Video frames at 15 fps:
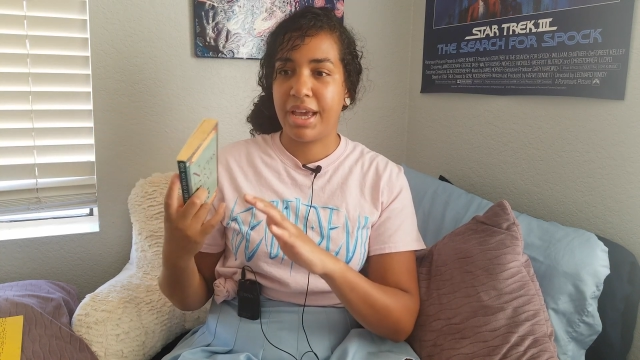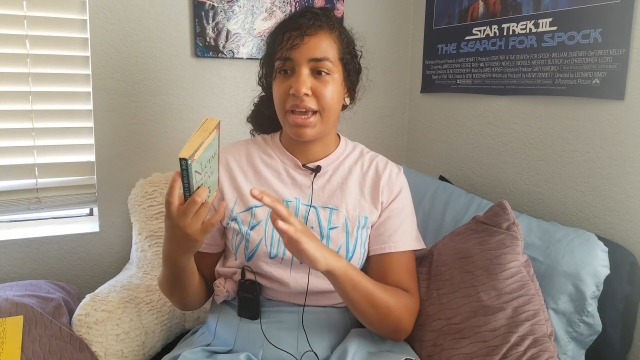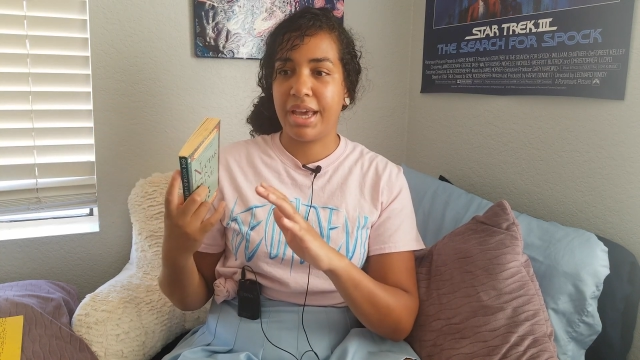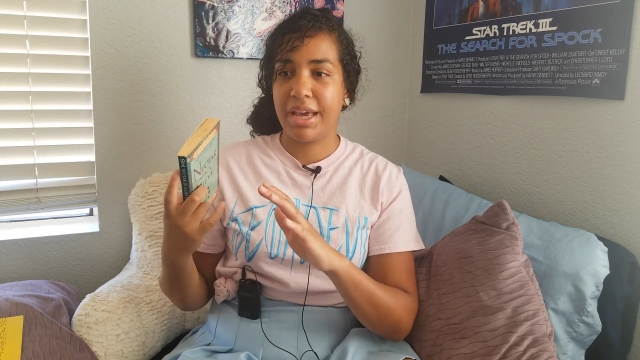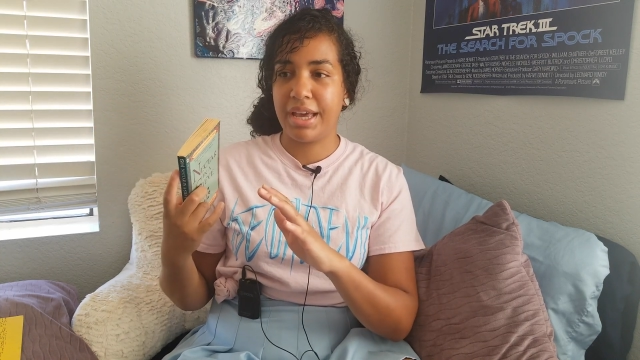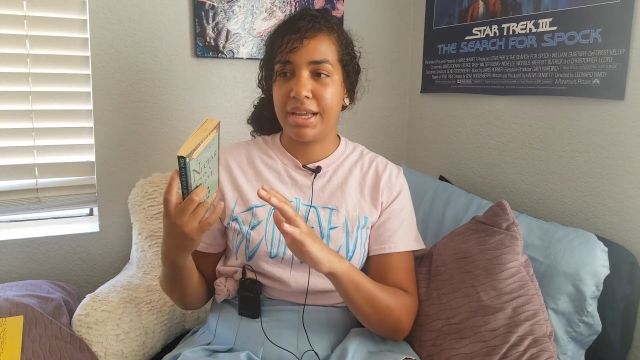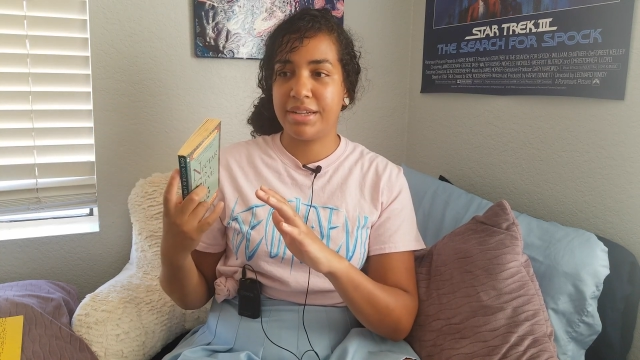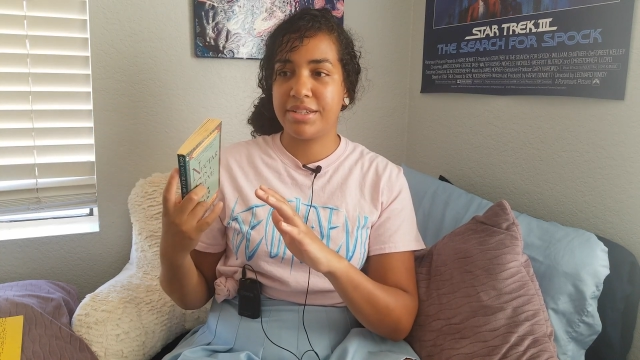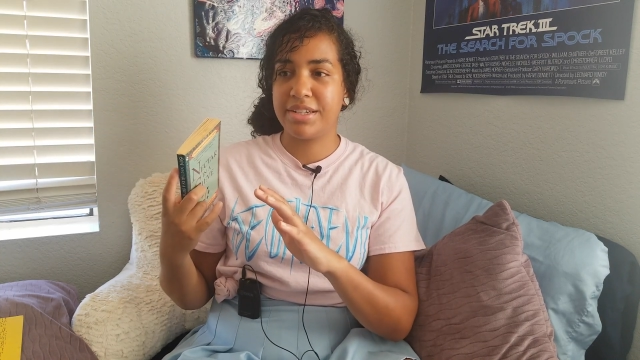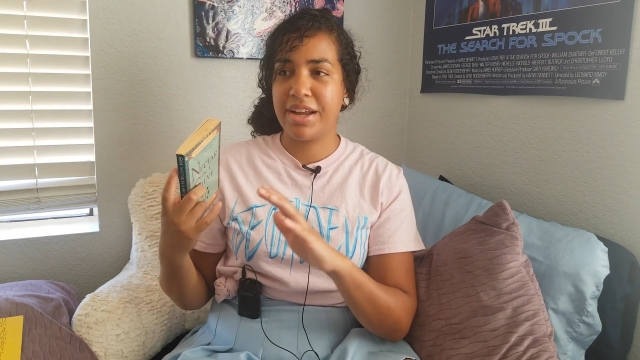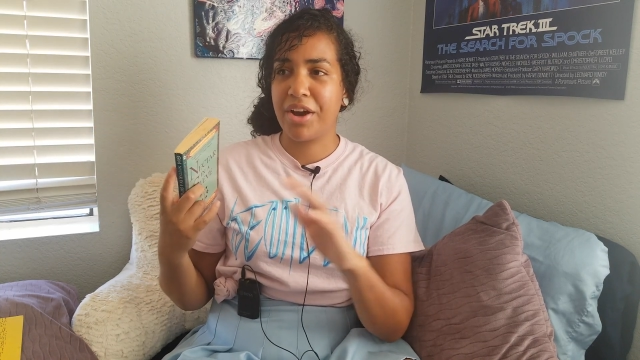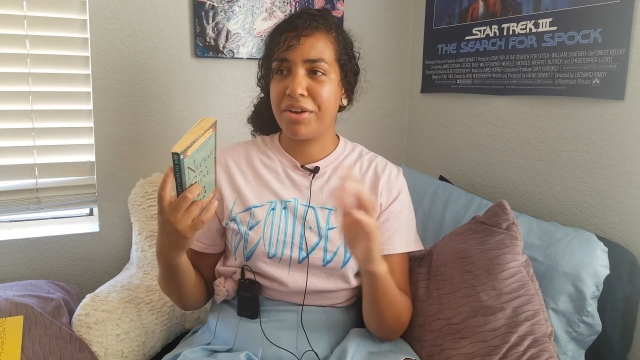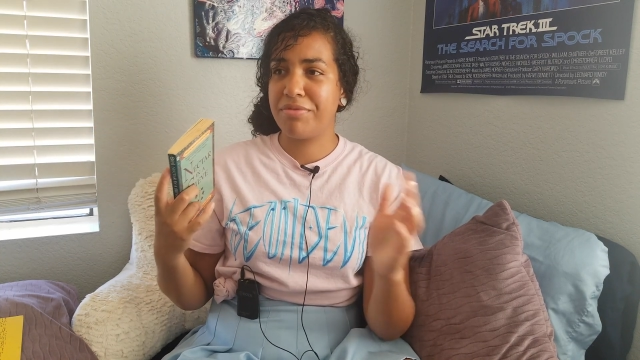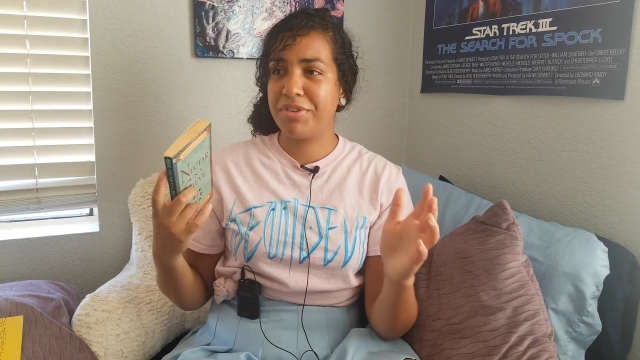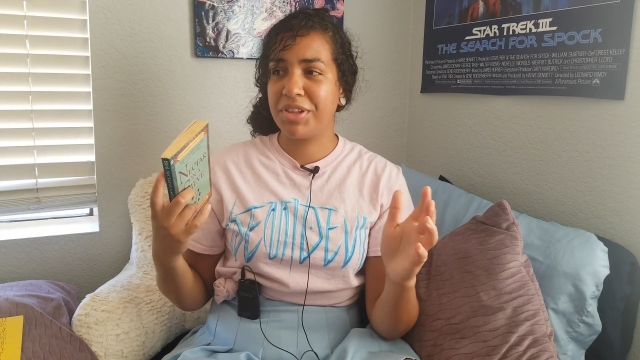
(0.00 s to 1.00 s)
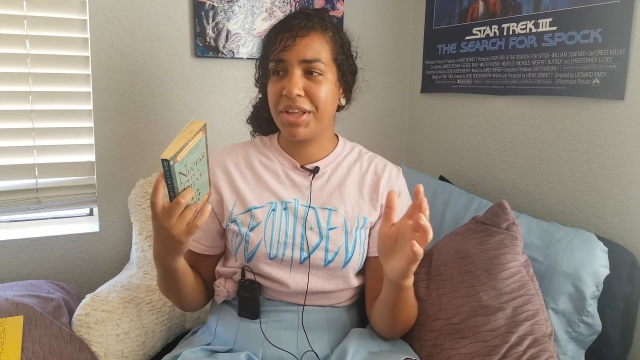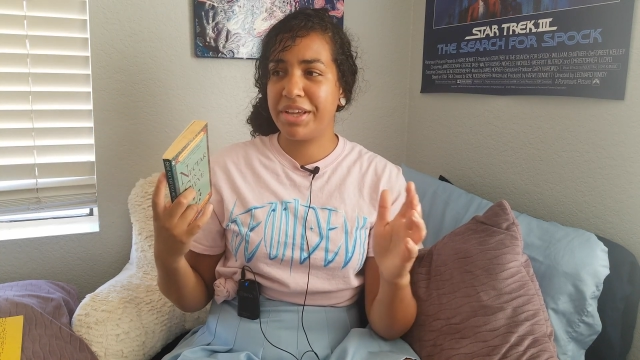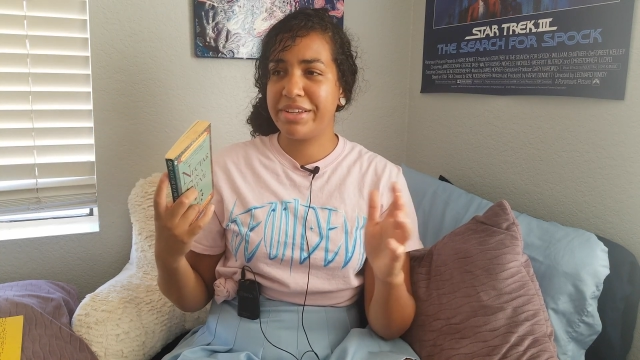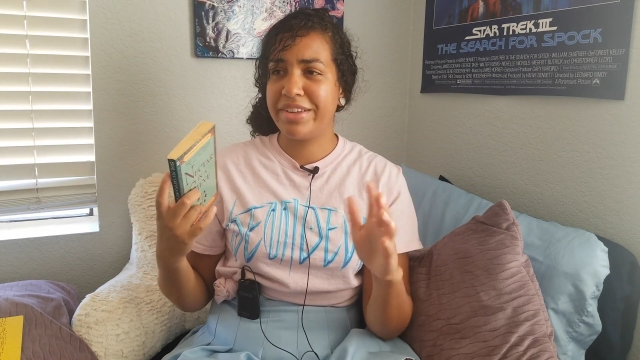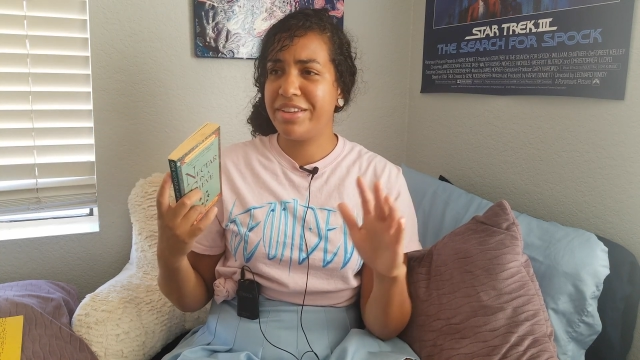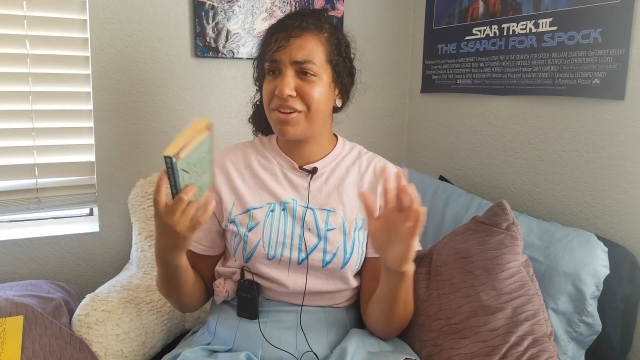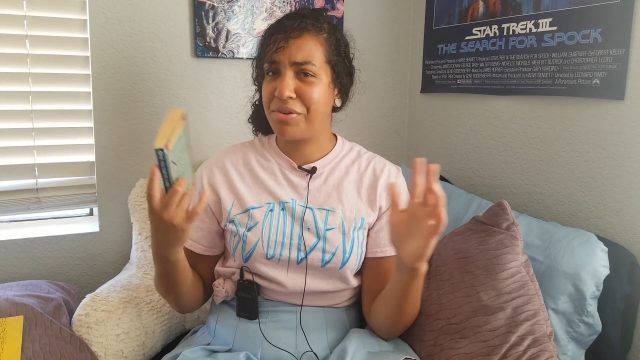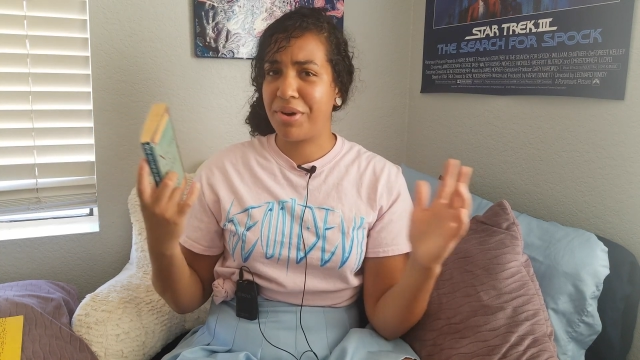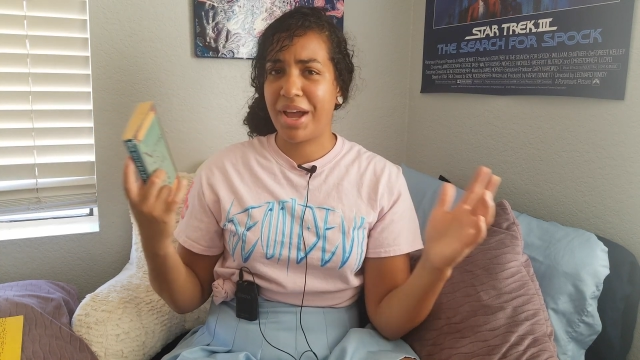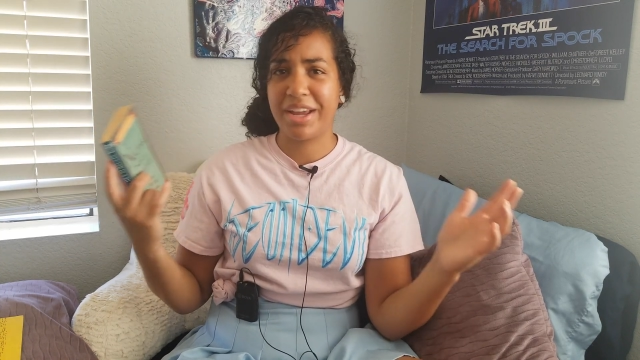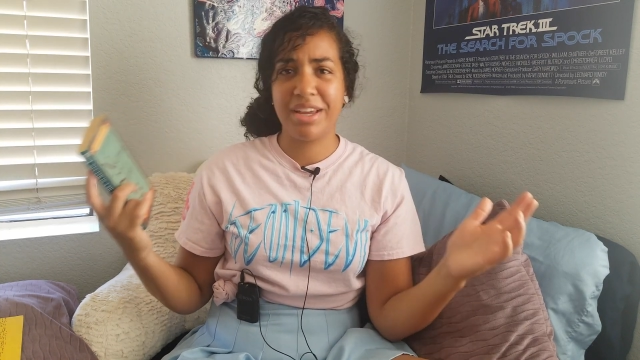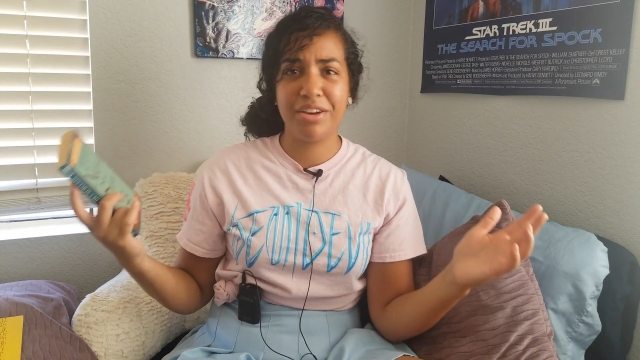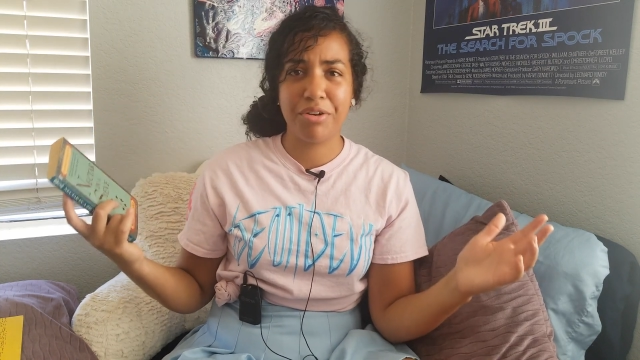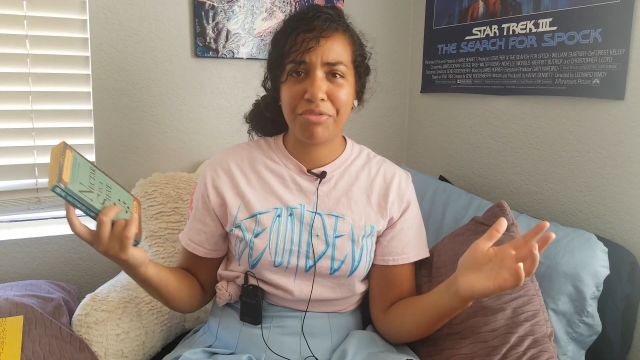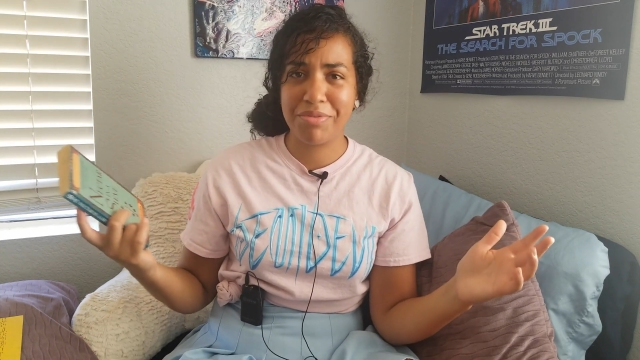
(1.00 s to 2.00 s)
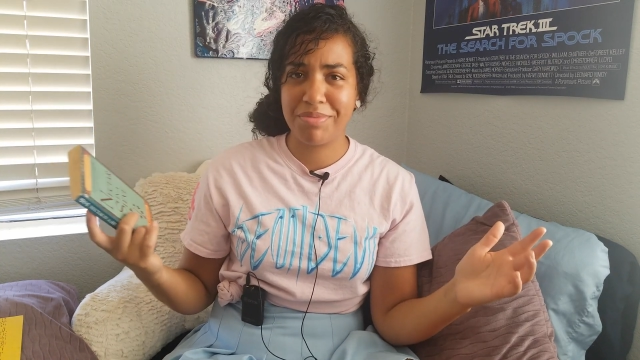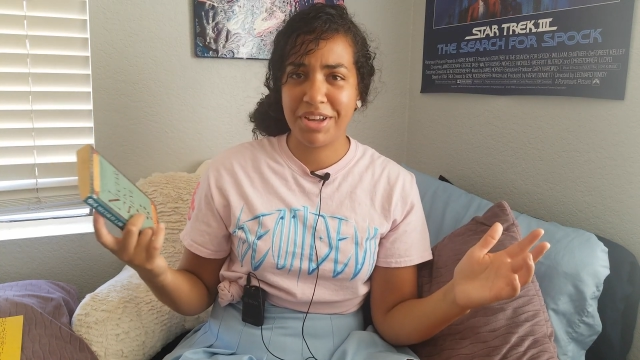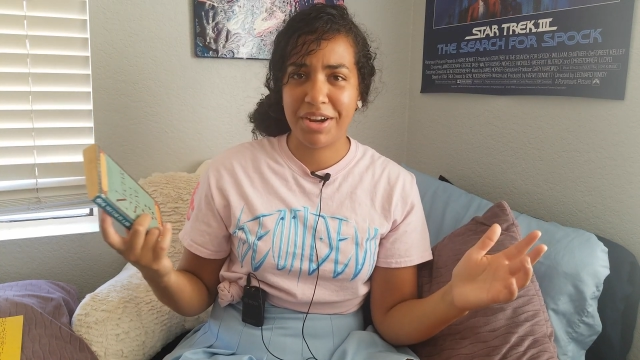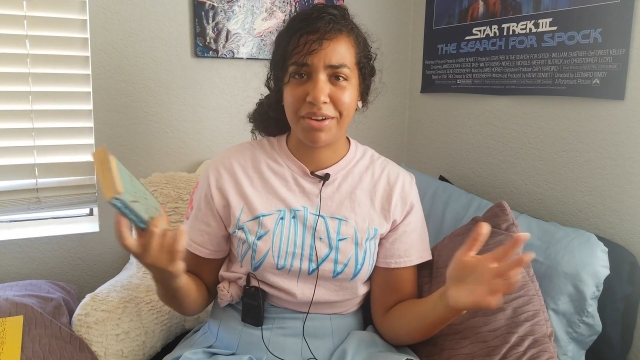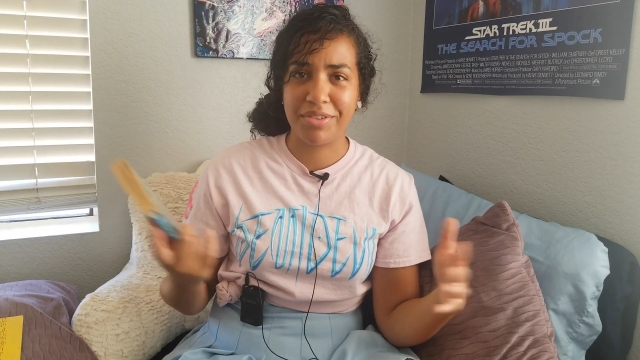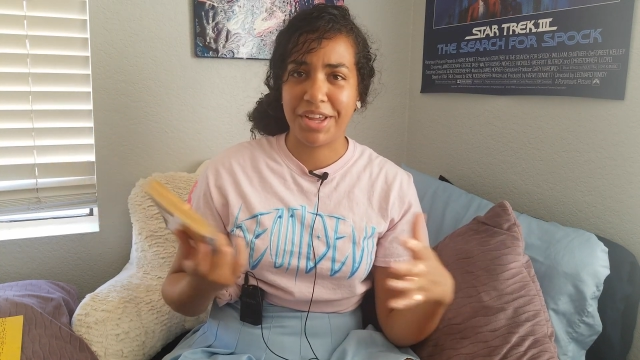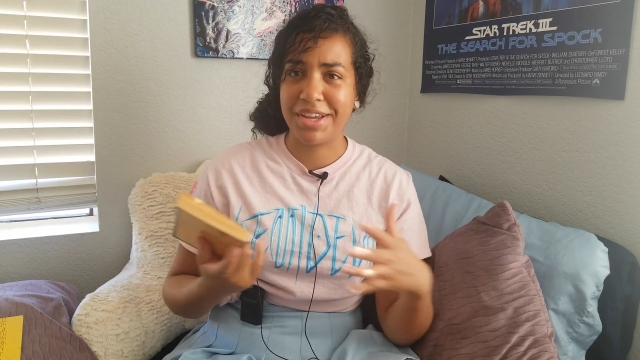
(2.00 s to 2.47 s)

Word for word: And now I feel like, you know, I can go from there.